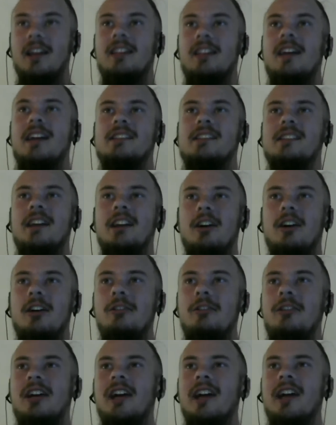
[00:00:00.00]
like that's
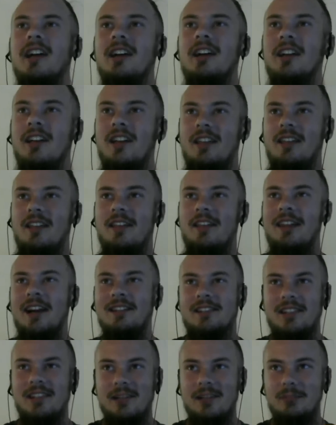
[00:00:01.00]
like, okay,
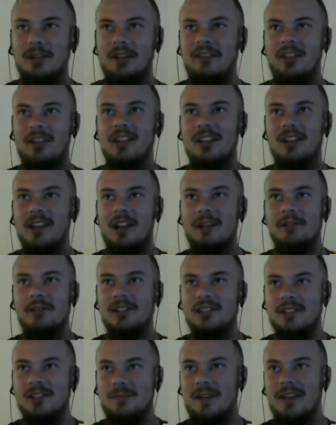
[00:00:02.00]
that's the Oblivion that I
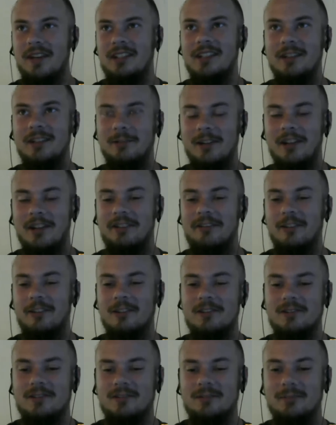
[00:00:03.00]
was expecting when I
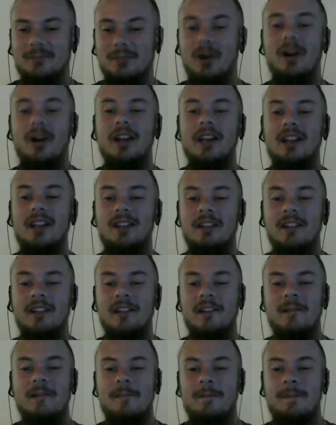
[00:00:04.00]
first bought it,
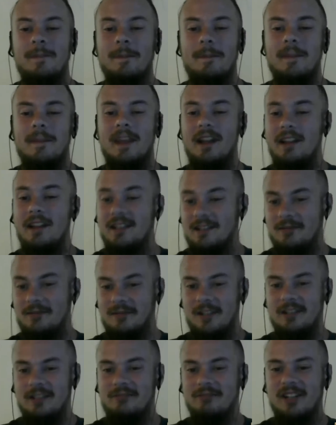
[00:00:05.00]
and
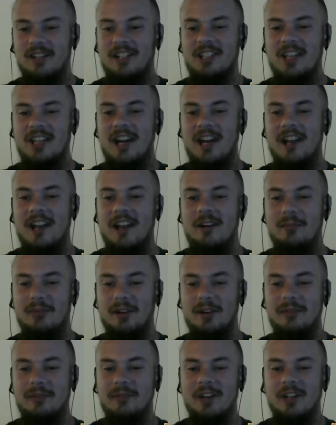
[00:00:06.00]
it's reached that now
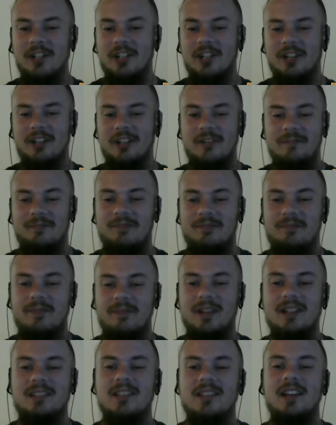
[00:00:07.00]
pretty much.
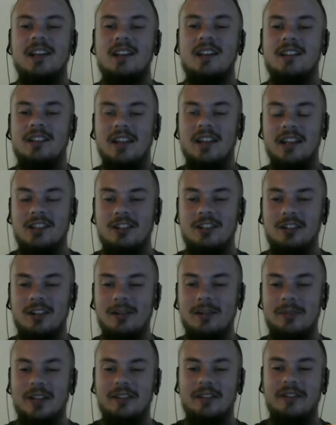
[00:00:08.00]
But it's like it
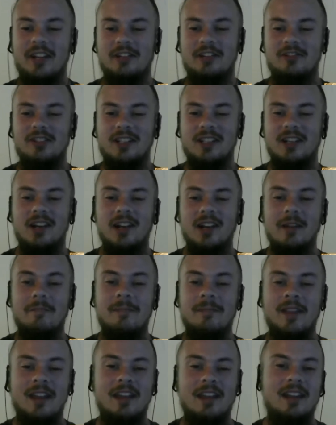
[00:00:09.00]
took a bit of extra
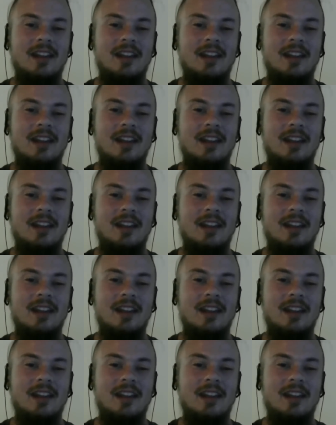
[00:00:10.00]
time